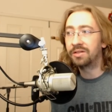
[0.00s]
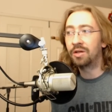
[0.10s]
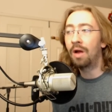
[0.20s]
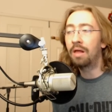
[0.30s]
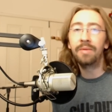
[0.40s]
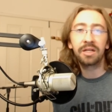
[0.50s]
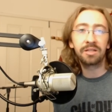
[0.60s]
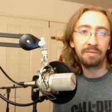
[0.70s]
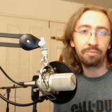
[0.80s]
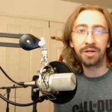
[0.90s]
probably make some
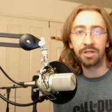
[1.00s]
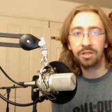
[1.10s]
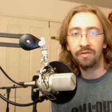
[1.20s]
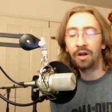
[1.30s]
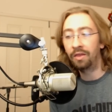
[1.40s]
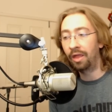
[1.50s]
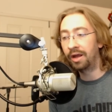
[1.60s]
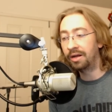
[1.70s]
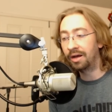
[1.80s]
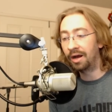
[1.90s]
impressions of it
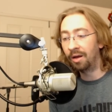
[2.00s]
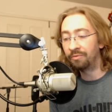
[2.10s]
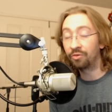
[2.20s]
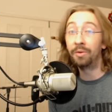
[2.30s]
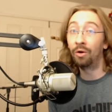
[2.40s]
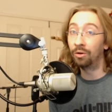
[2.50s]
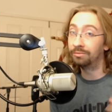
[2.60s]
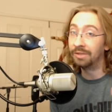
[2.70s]
online from an old